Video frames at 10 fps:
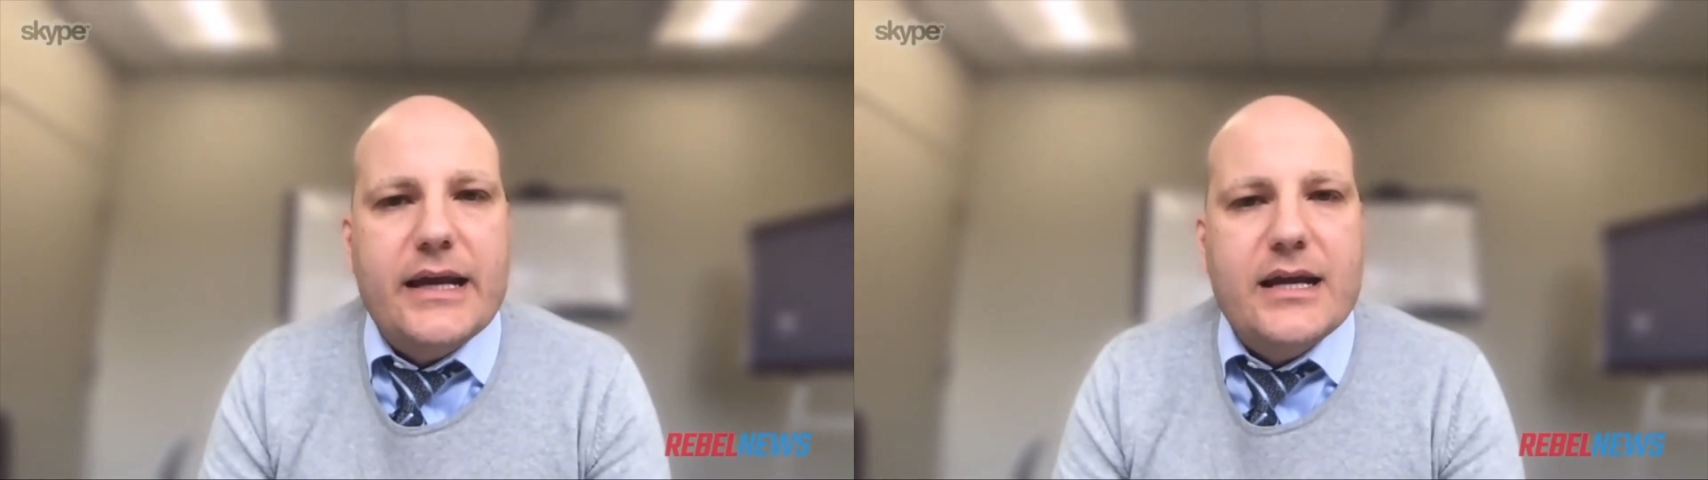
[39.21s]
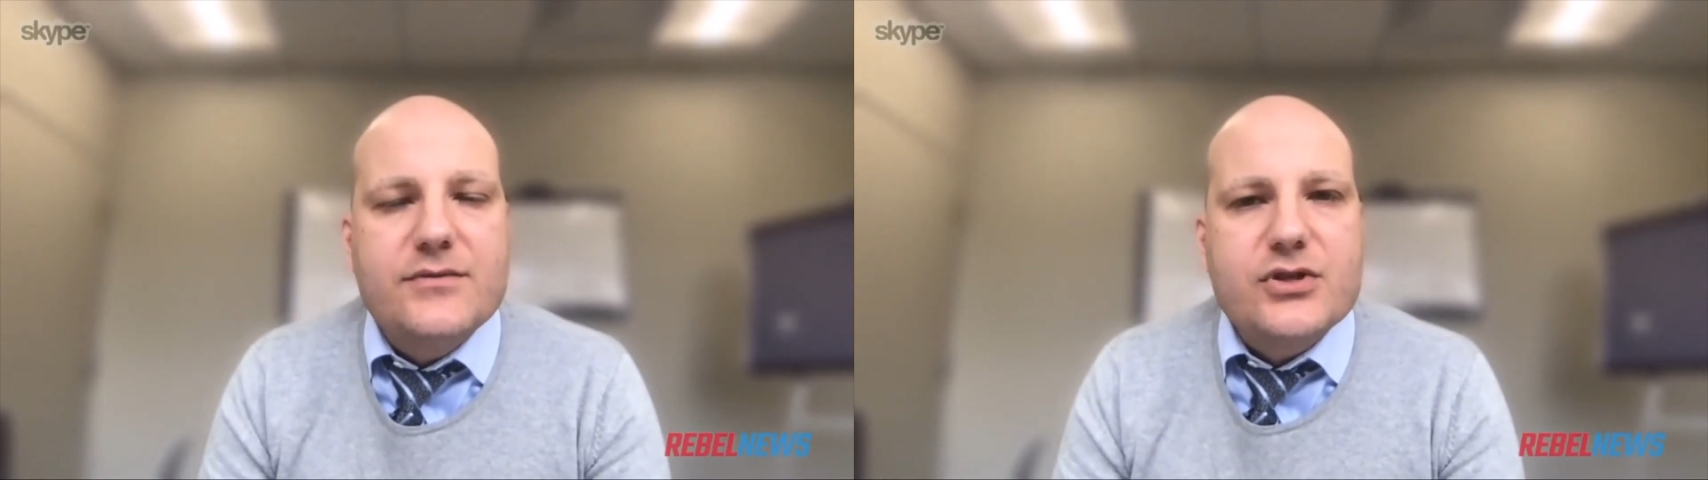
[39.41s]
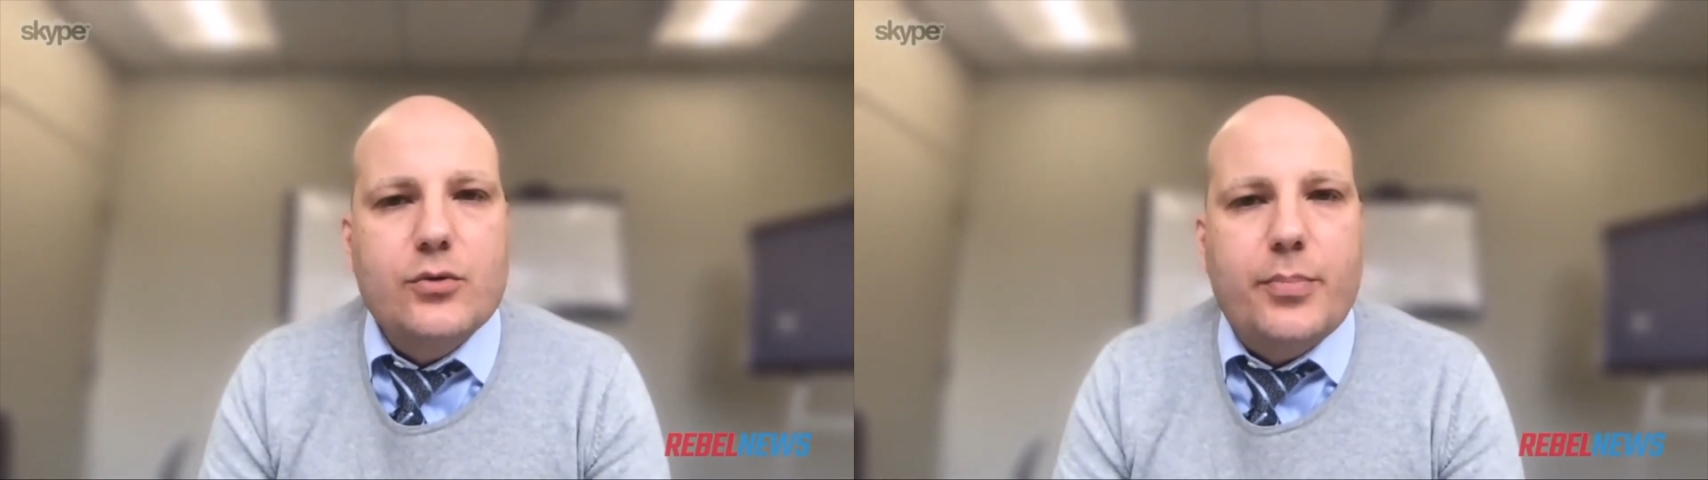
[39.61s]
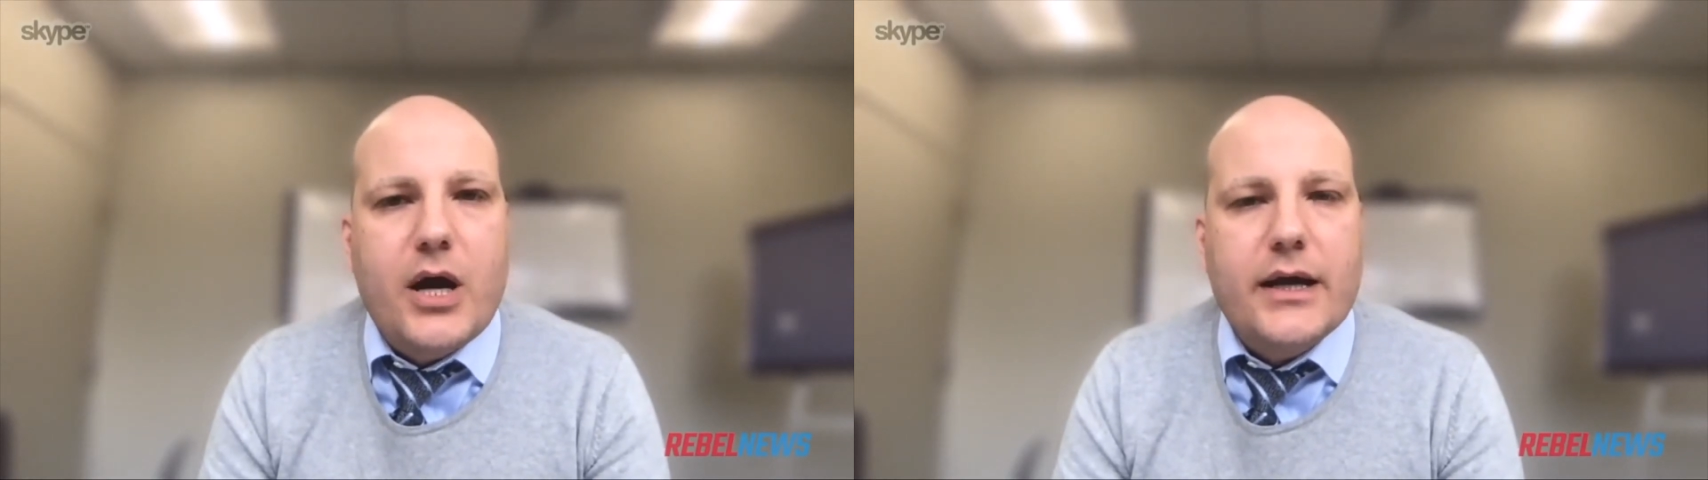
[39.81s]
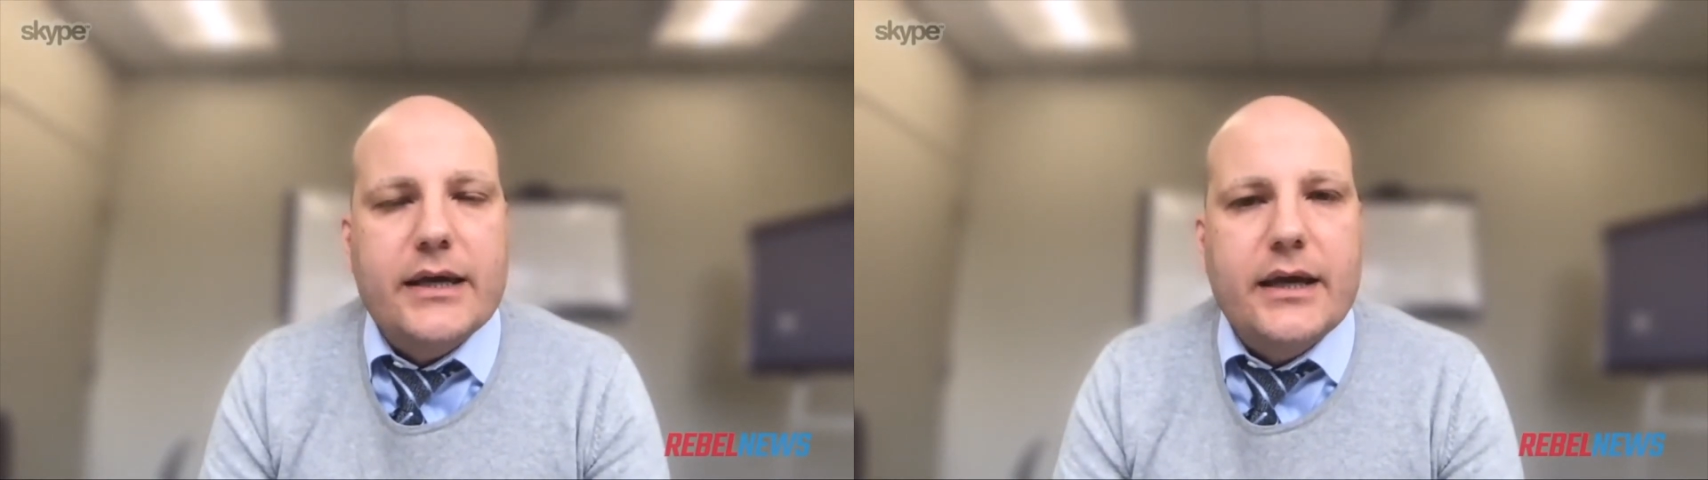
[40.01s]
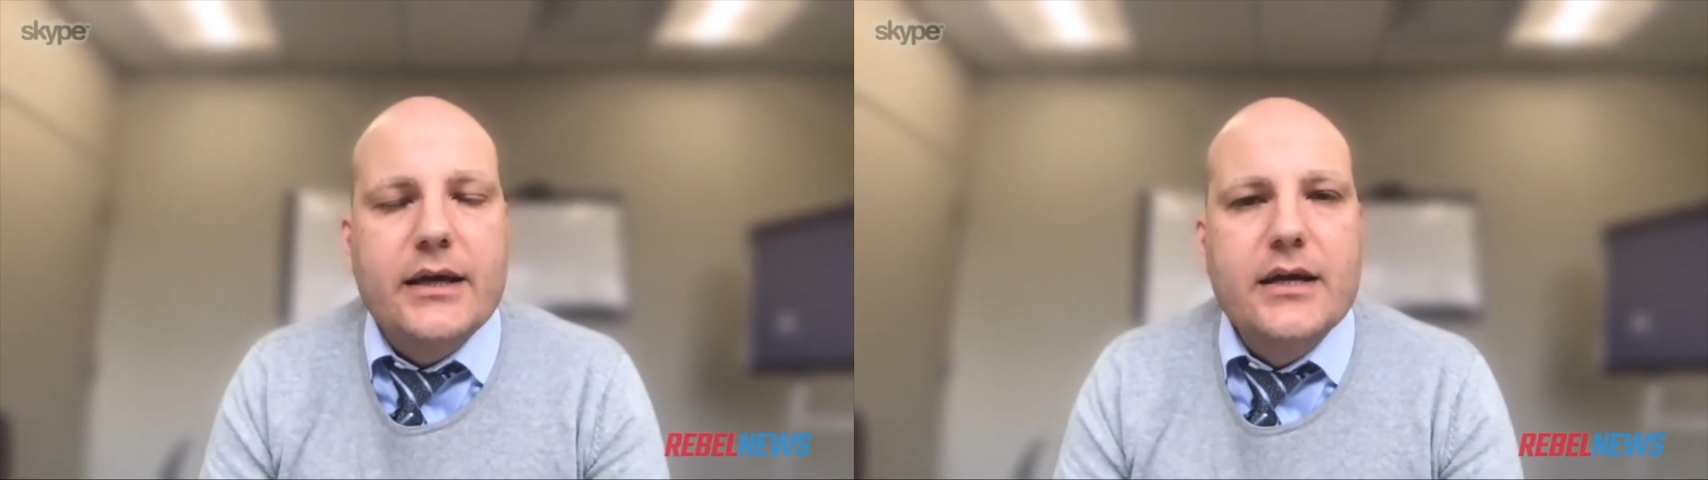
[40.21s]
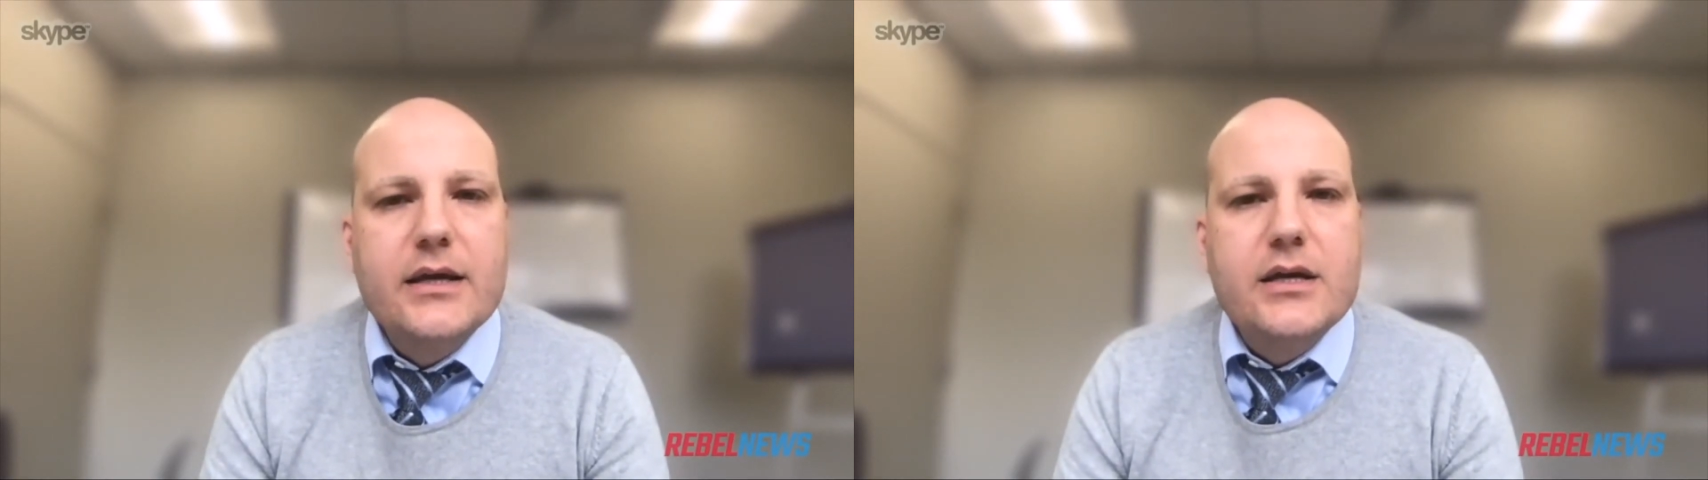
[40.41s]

it out of his own pocket.